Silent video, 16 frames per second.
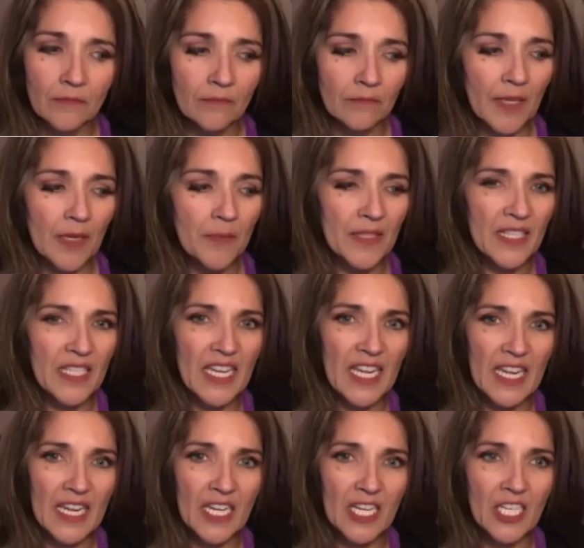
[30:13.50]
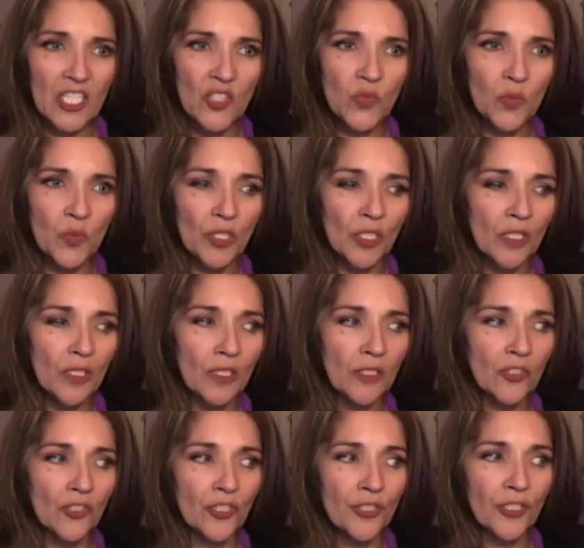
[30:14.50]
Maybe the edge
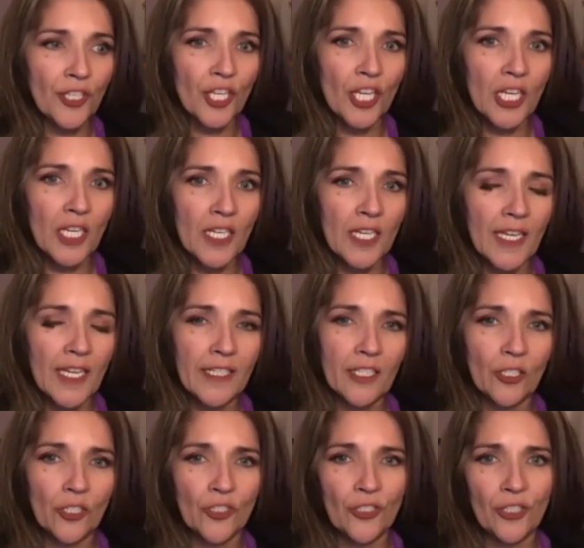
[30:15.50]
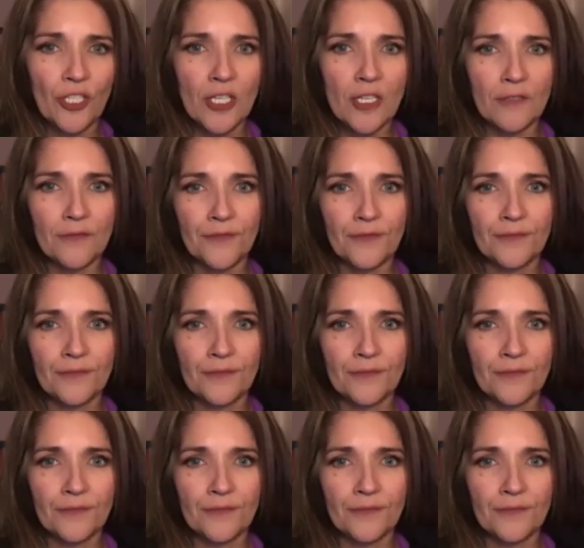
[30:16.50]
will turn on and it'll turn off